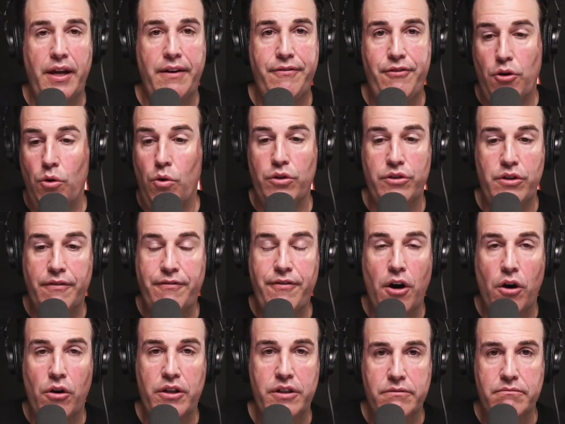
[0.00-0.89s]
If you're holding your
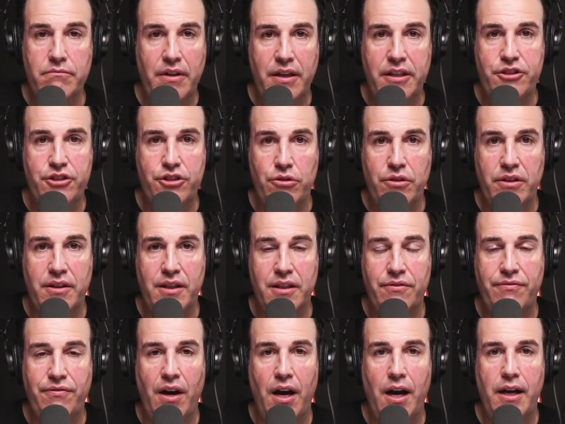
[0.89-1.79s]
phone and shooting, that's
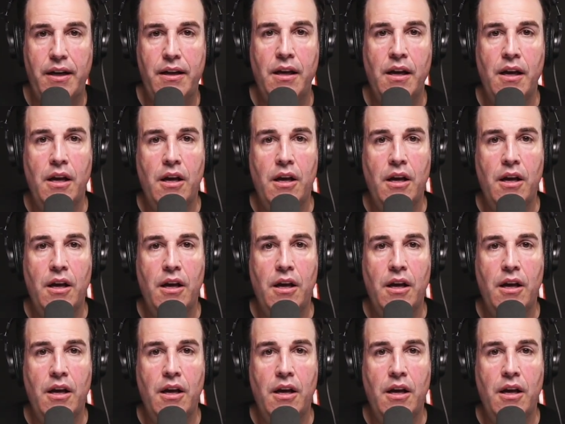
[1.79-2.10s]
fine.